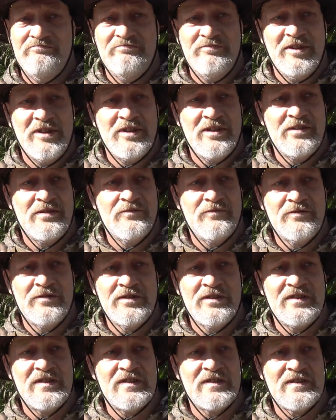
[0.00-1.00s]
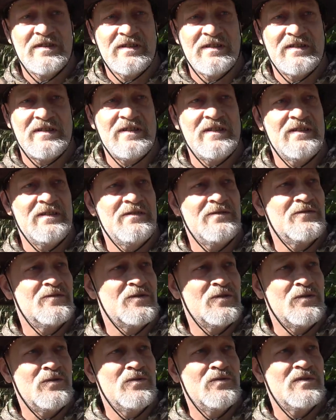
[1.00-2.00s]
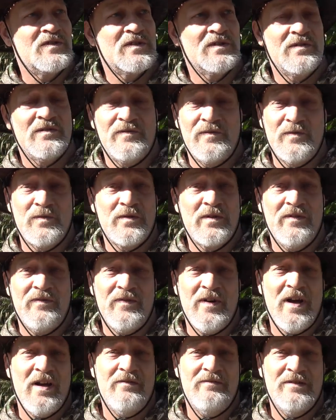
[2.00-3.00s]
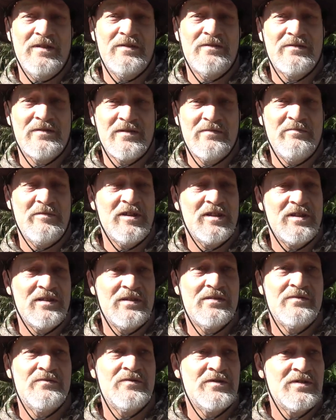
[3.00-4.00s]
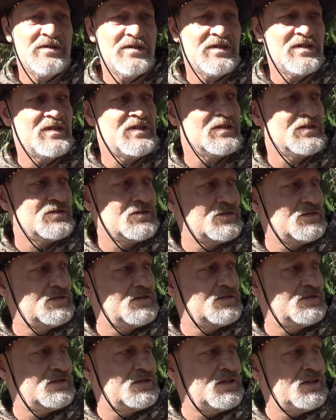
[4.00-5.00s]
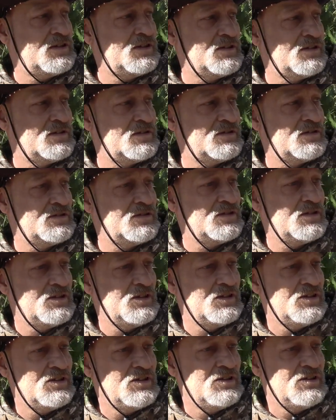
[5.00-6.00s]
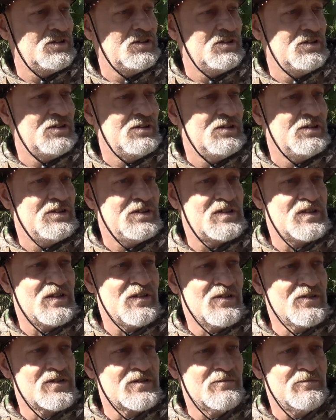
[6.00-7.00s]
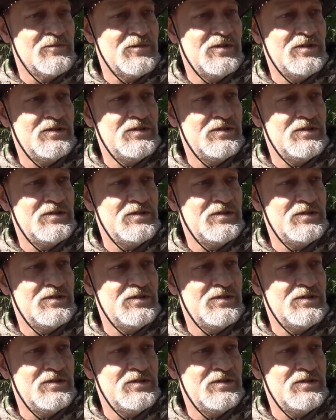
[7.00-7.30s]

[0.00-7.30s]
Been in the woods since I was ten years old, so forty-five years I've been in the woods, and yeah, it's awesome.